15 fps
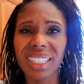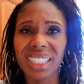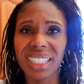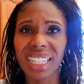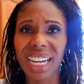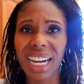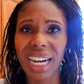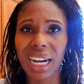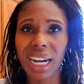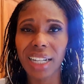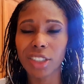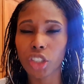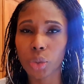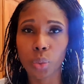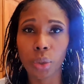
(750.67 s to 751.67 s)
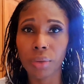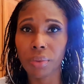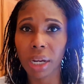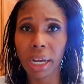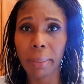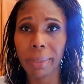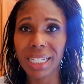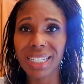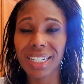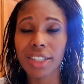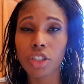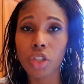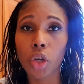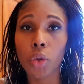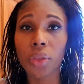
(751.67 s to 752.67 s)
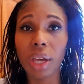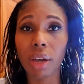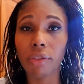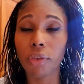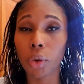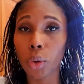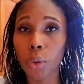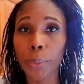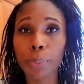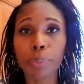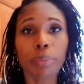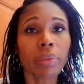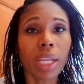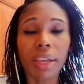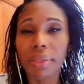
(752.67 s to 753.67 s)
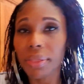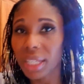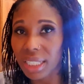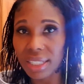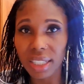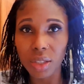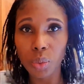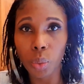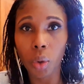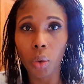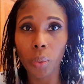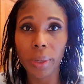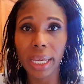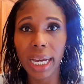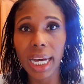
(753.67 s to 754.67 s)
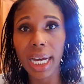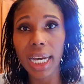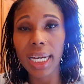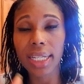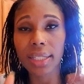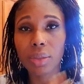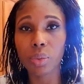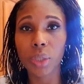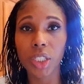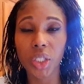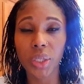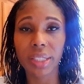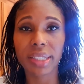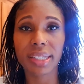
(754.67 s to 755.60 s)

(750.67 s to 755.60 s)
Yeah, I just wouldn't recommend it. So therefore, this is what we had, which you can